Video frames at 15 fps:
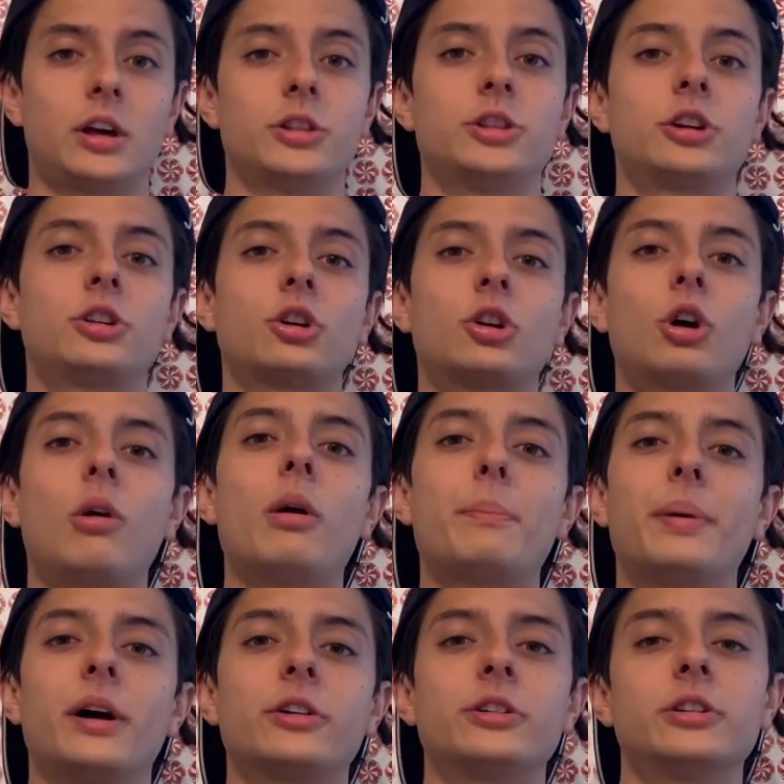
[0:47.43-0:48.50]
The cocoa
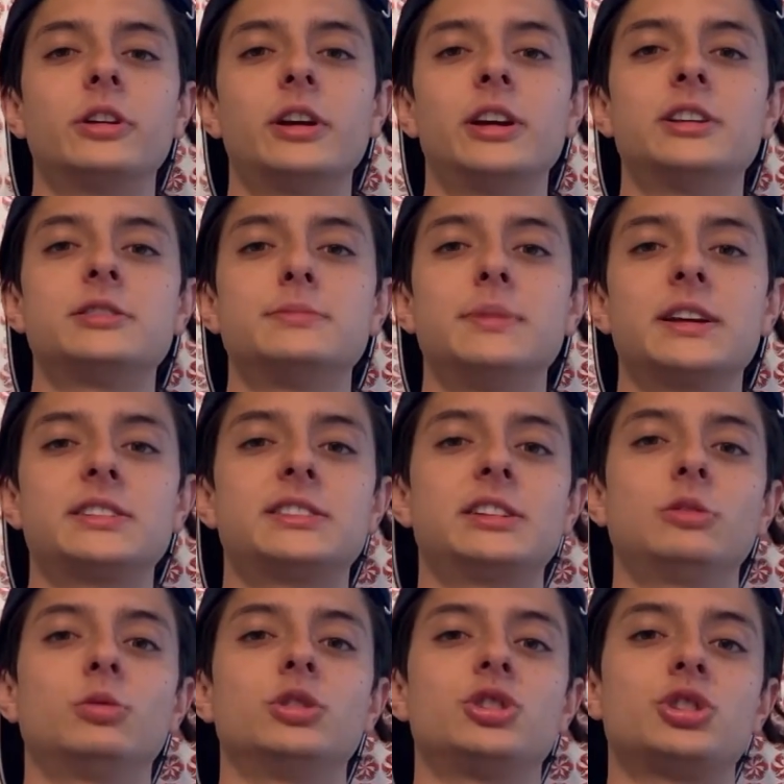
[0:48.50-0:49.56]
powder is mixed
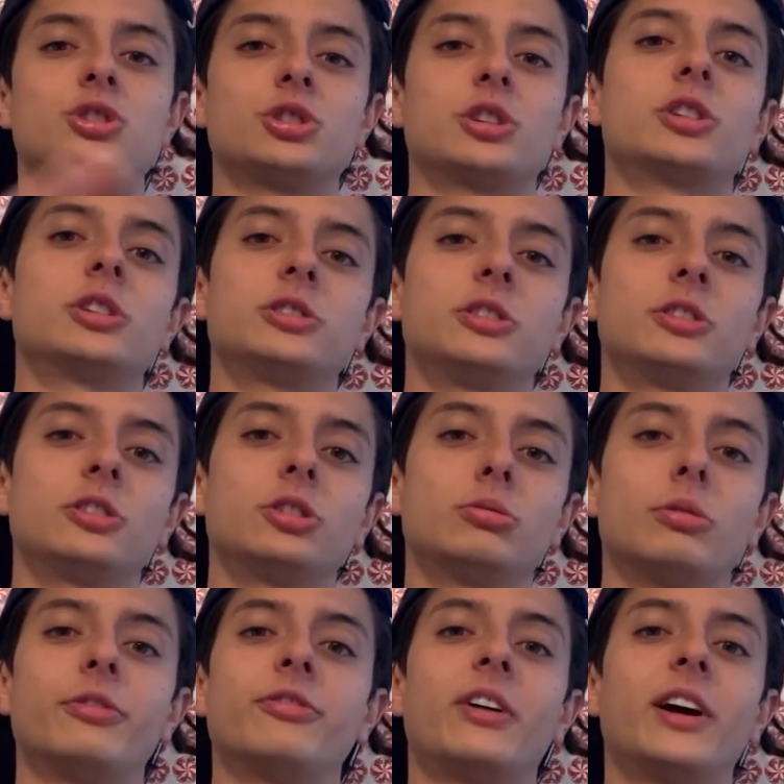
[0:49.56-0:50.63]
in with sugar during the
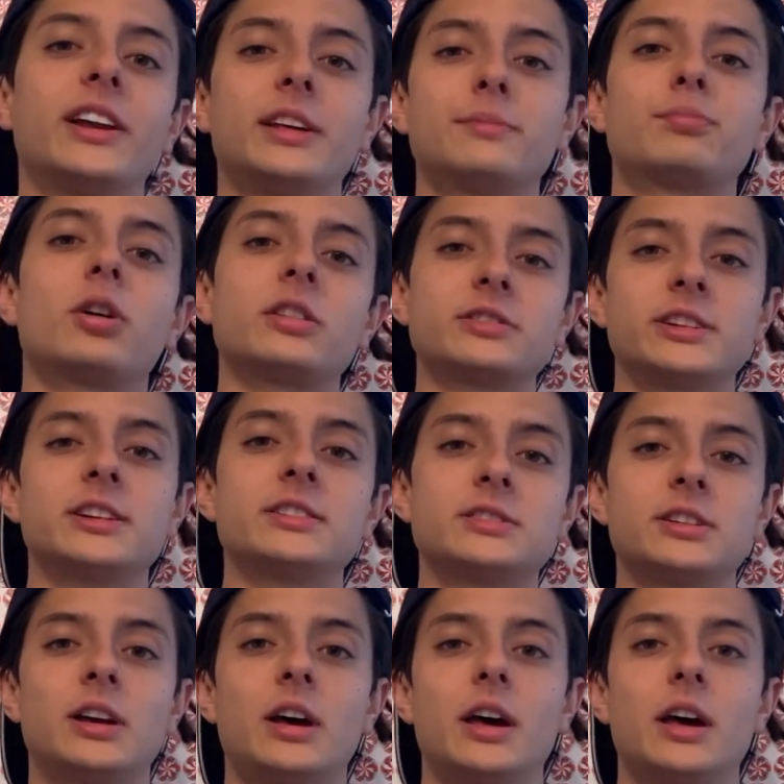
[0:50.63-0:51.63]
refining process.